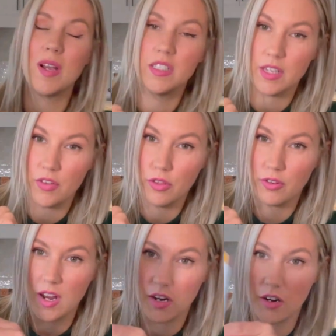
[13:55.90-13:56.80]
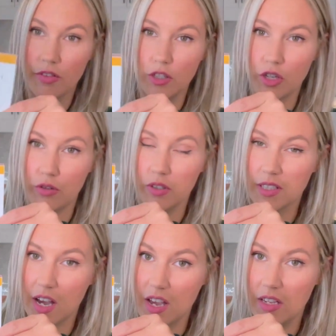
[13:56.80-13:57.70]
7th grader, the general
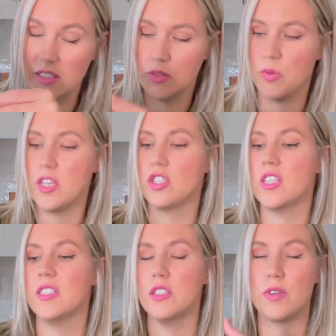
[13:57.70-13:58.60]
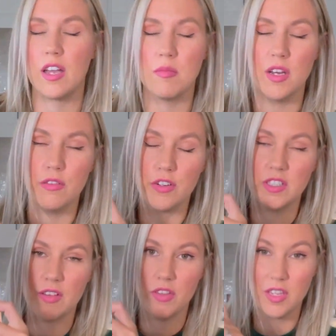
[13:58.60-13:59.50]
science, which this is recommended for
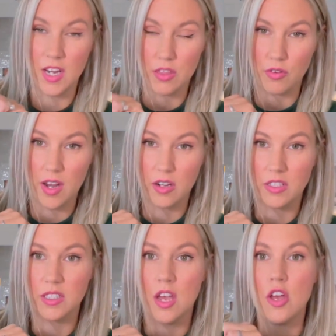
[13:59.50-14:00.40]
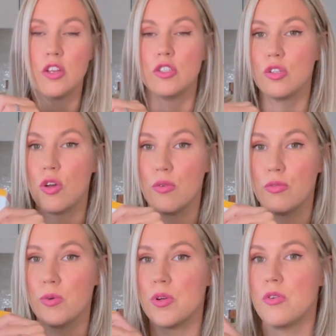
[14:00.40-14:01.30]
7th and 8th graders to go
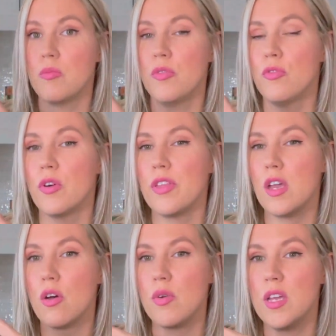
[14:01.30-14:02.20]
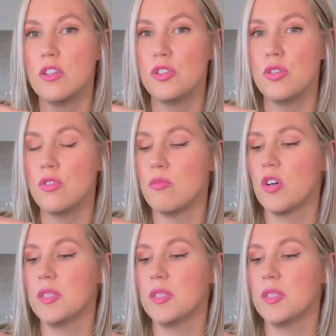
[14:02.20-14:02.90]
through before they go into the more